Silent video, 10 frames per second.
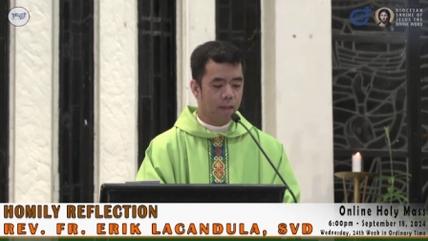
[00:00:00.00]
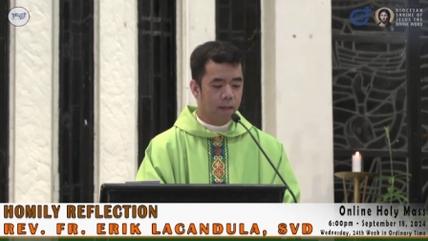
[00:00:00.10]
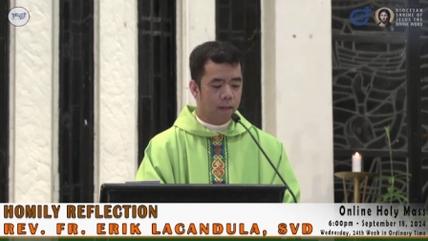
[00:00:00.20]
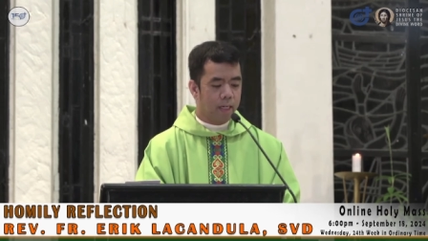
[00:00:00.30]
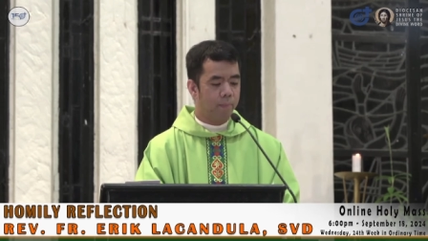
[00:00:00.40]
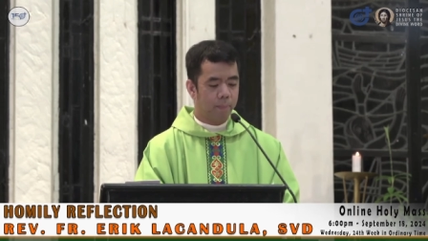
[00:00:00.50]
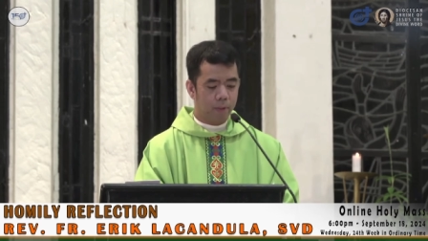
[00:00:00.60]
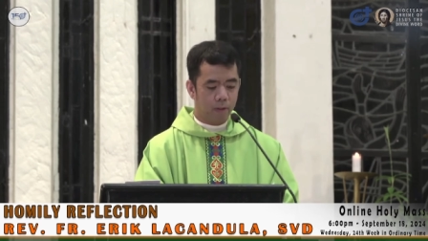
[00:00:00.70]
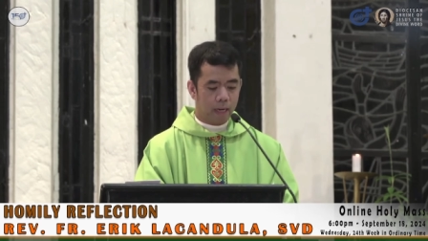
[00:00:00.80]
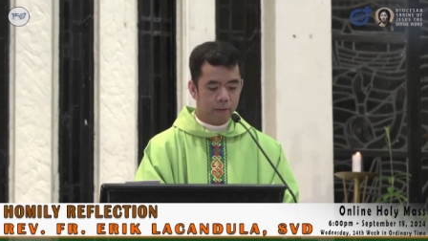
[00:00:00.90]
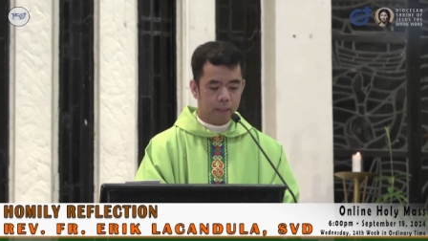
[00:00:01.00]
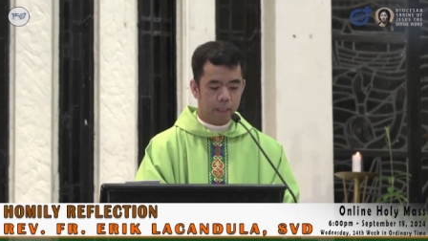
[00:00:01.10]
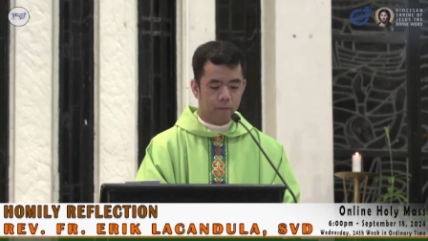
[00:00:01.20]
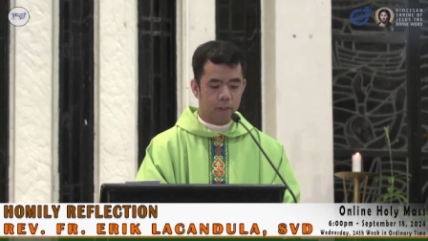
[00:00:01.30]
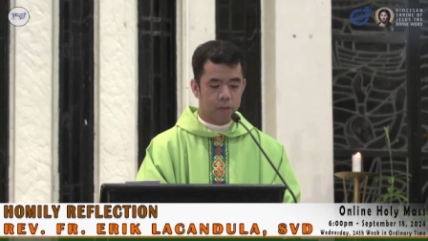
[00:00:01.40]
The popularity
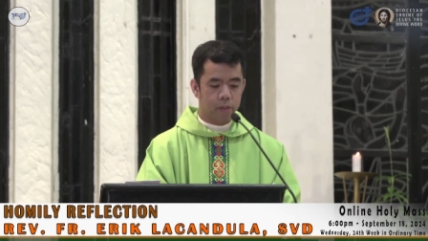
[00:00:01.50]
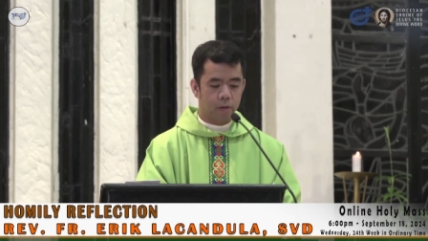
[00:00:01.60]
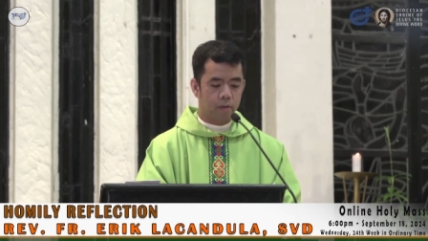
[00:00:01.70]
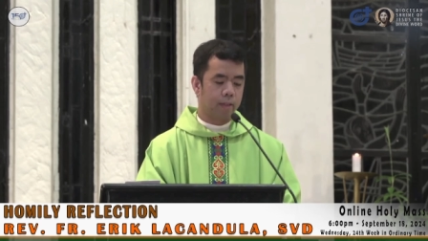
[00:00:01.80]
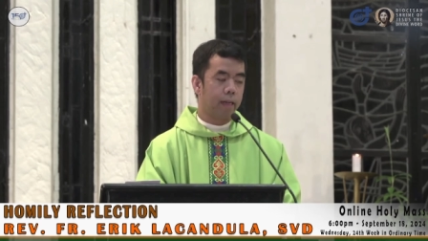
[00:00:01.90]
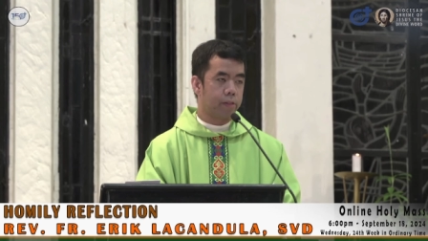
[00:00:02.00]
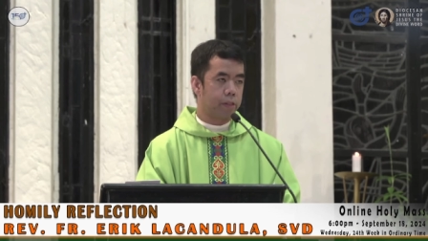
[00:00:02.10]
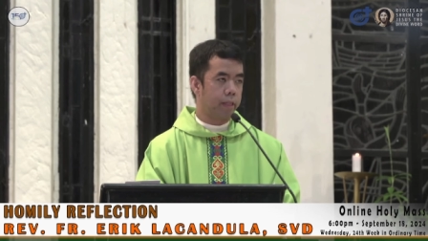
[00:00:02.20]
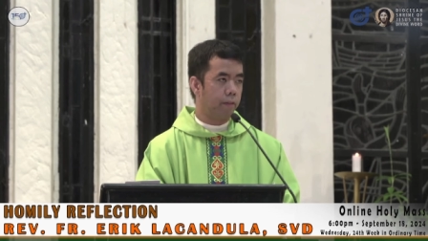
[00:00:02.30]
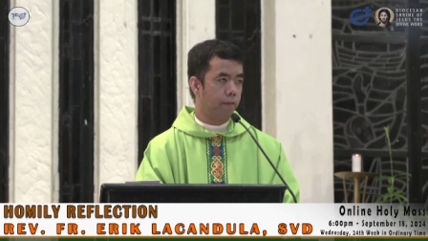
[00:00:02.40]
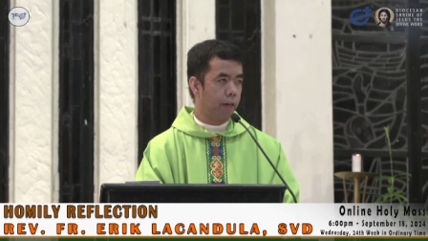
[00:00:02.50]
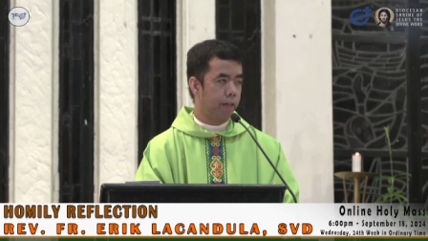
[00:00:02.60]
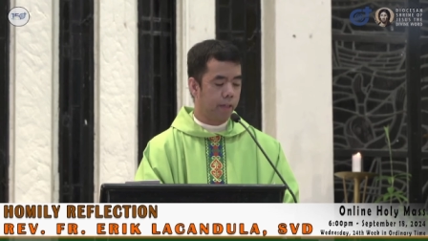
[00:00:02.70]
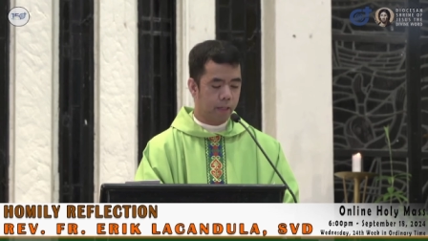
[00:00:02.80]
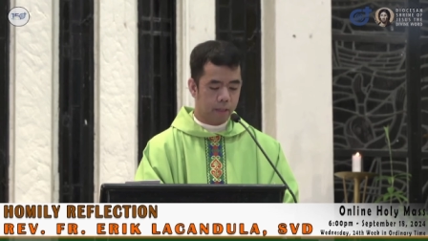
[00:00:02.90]
of the song lasted for a
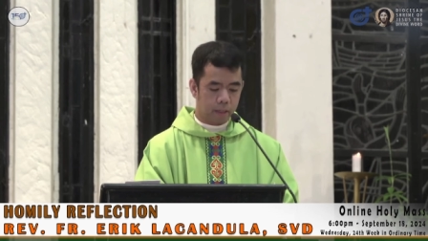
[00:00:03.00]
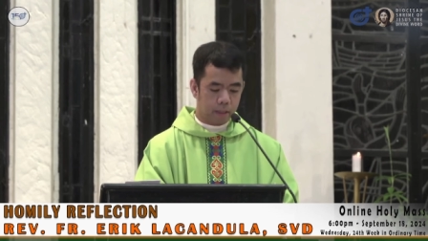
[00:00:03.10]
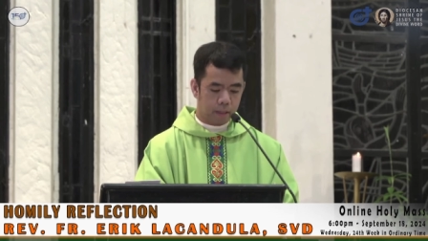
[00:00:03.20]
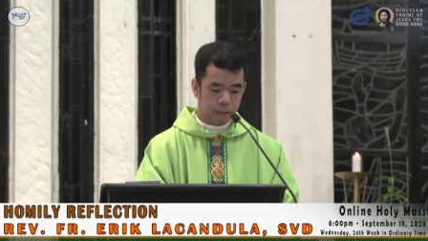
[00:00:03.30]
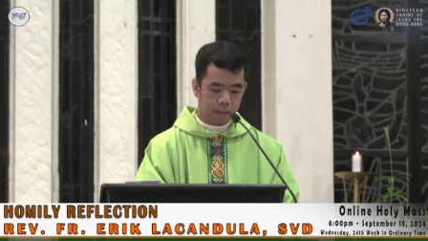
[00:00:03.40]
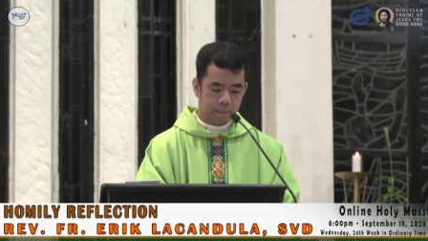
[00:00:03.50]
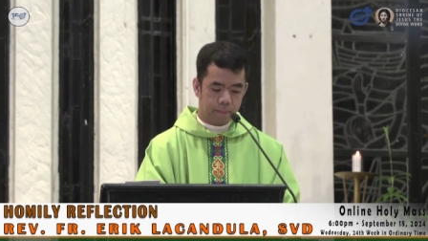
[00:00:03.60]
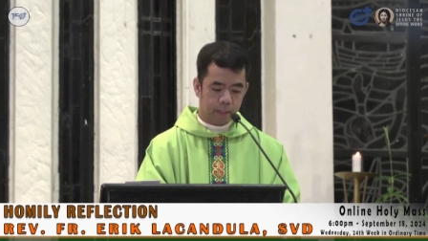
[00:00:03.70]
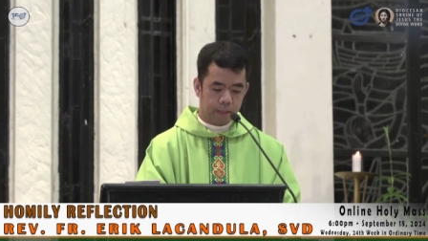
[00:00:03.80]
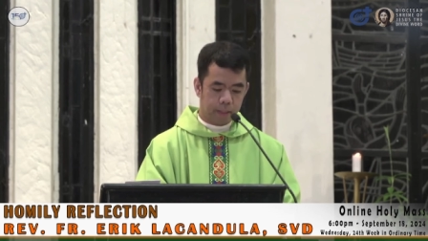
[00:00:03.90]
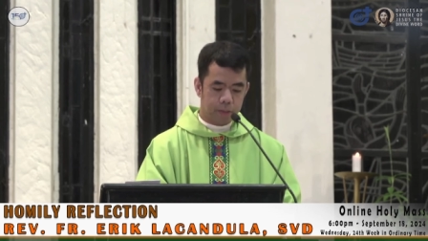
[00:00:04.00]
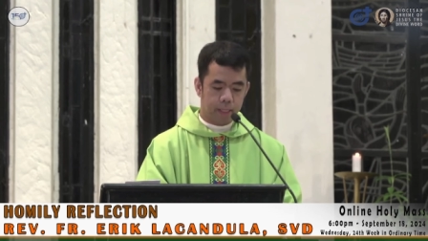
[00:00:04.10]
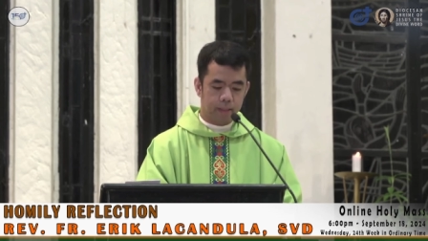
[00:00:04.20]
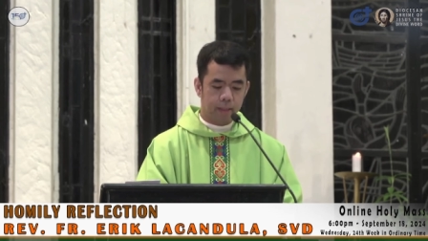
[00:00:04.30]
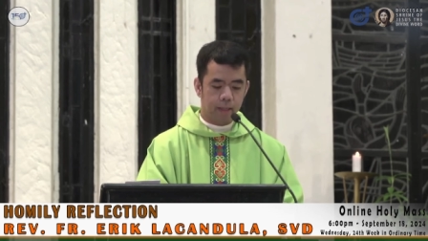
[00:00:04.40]
year, then
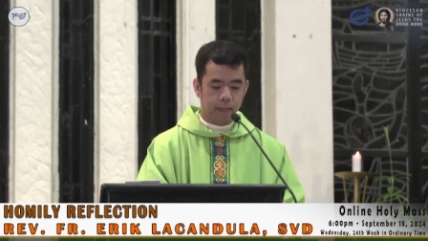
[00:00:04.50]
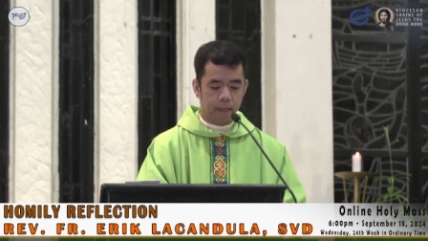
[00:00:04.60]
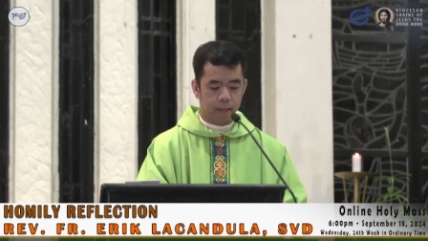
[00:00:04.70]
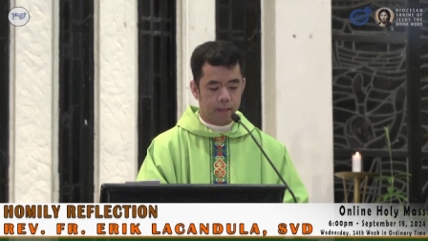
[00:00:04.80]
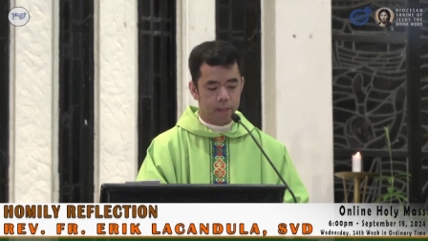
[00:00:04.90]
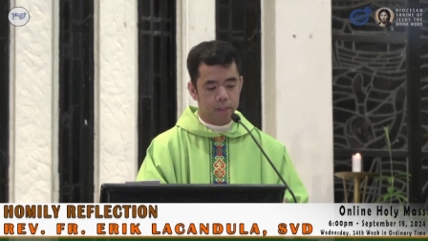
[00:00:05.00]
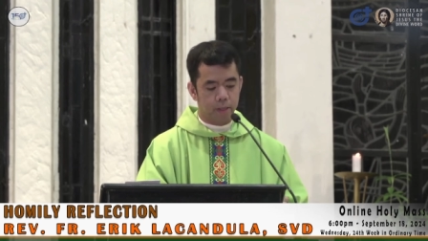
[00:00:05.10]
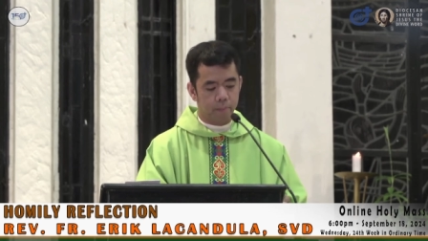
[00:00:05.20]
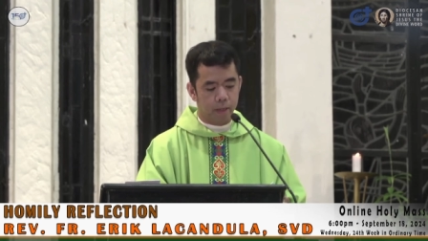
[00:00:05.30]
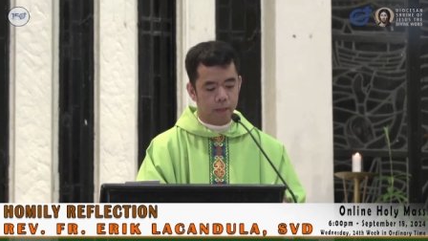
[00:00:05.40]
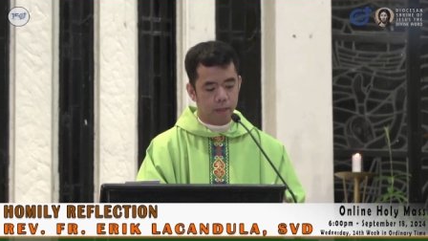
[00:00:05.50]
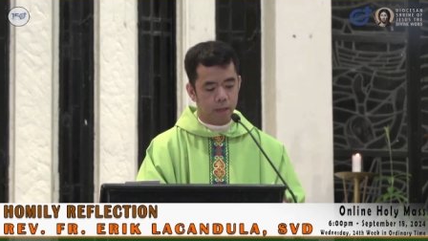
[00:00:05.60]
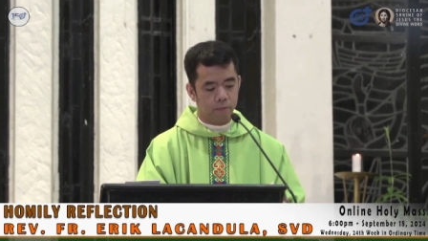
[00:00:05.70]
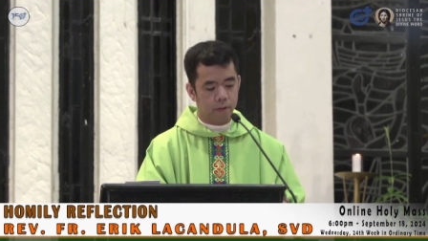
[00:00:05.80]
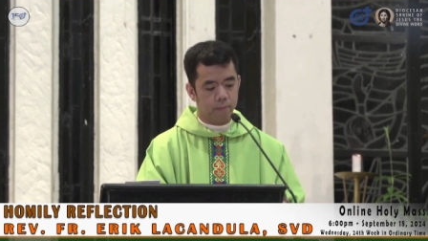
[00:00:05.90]
suddenly disappeared
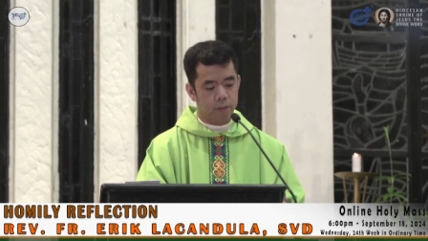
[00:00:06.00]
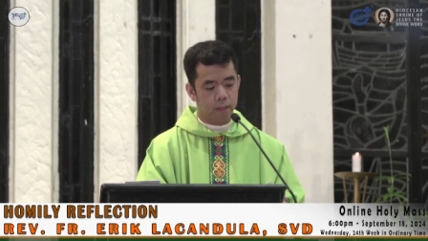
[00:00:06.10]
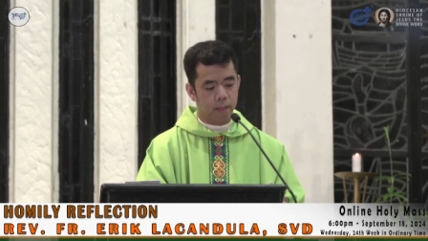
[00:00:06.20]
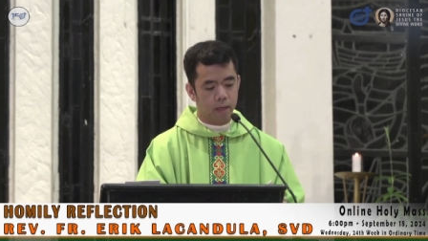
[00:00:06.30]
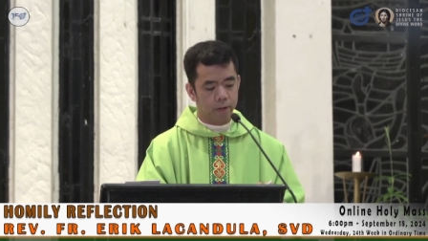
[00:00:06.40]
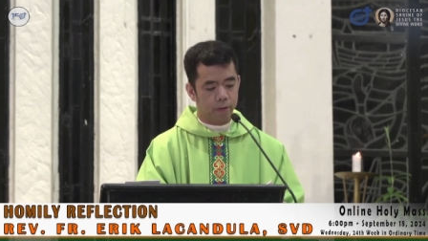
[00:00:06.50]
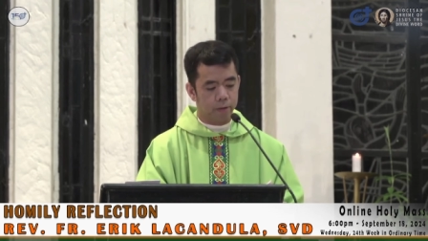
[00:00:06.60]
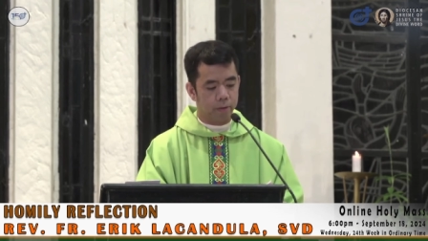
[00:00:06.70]
from the scenario.